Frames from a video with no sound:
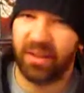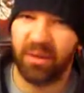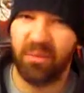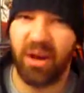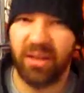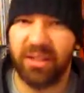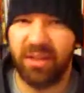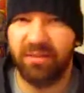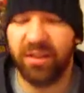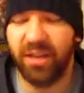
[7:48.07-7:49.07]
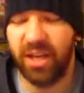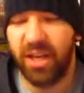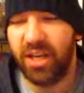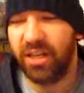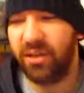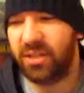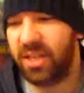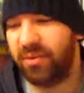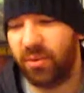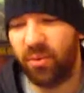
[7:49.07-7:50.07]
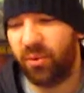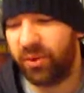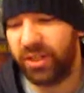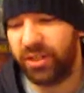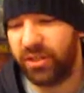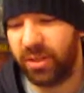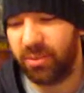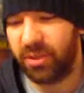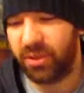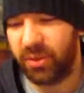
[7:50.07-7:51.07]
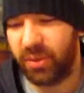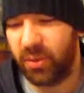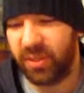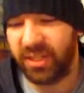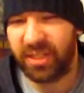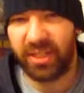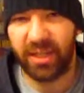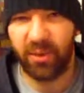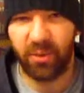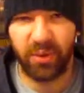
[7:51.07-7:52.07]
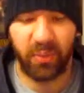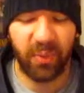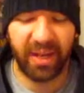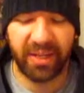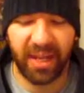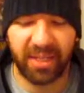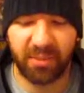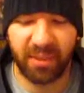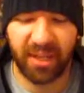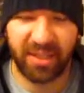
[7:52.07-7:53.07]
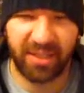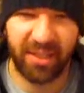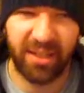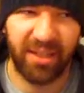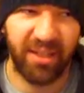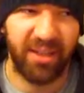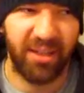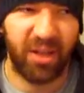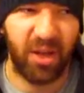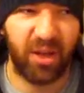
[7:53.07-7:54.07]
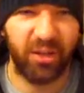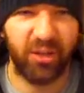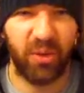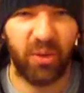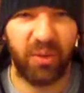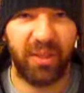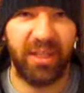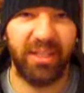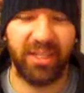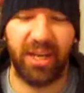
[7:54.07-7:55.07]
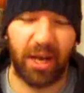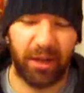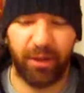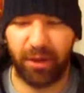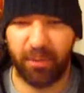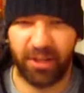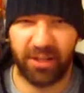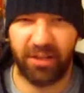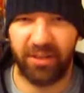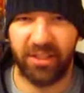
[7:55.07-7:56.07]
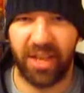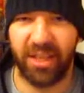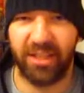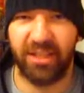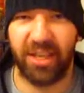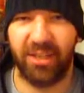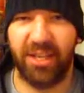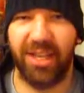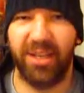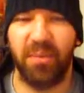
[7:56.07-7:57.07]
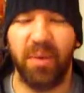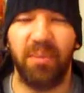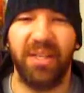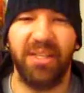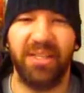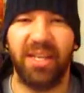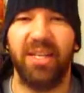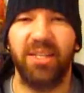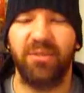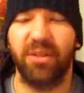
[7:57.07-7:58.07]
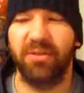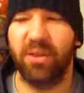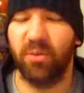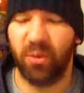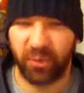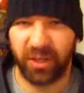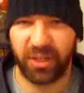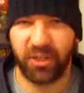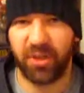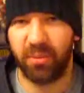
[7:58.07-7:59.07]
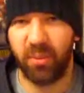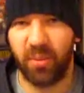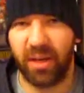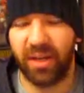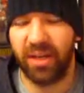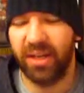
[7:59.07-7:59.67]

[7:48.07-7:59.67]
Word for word: their unboxing of their new stuff in Wolverine issue number two. He said they ordered way less because also, he said, I think myself, I tanked the sales a little bit because he said in his first video, Wolverine issue number one